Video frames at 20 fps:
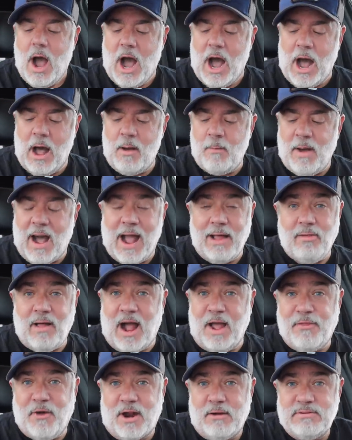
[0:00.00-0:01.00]
Um, I,
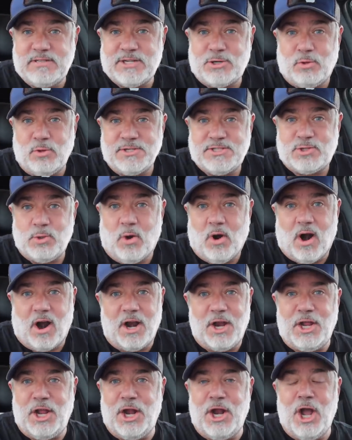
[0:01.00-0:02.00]
I, thought it was a cool
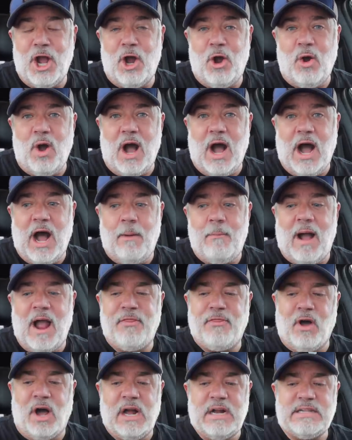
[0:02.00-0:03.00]
story, you know? Um,
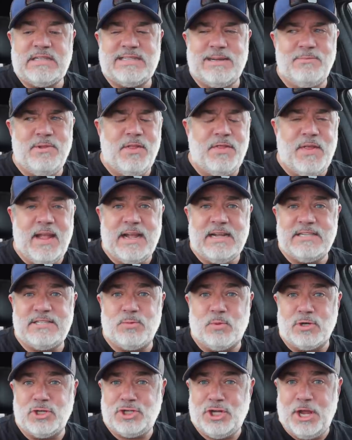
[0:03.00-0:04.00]
I thought some of the
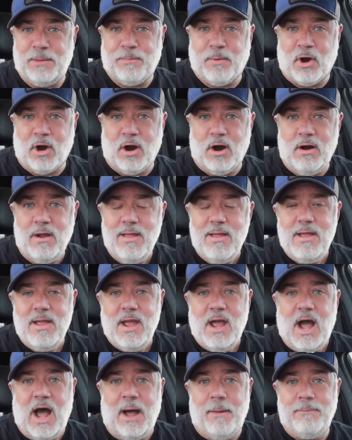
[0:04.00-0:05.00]
things were cheaper,
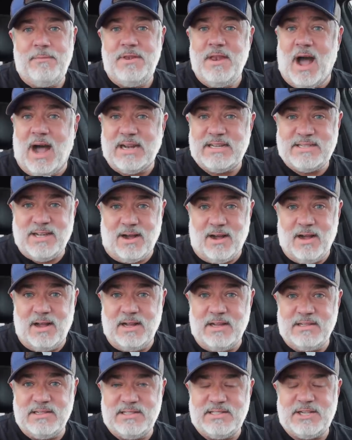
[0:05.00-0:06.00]
um, not
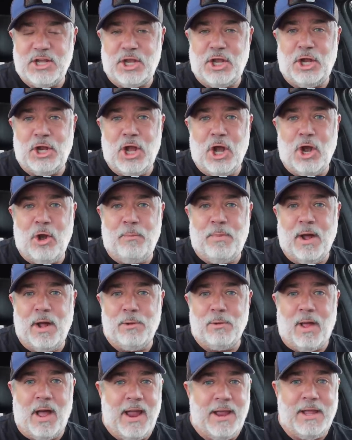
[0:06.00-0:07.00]
tons, you know,
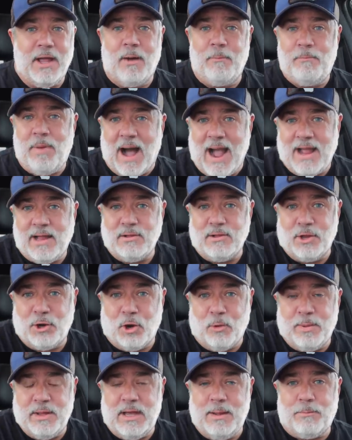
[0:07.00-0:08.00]
but like by a
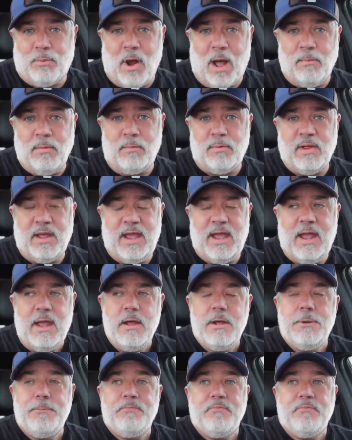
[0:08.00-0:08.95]
little bit probably.